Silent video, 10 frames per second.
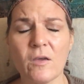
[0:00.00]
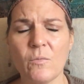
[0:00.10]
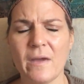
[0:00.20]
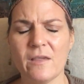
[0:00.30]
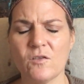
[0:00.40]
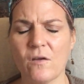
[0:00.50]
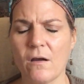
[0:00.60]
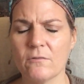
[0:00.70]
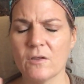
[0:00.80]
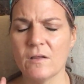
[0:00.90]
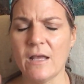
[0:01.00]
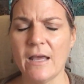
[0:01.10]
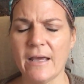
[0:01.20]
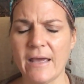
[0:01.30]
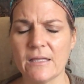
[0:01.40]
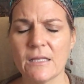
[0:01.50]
you may start seeing a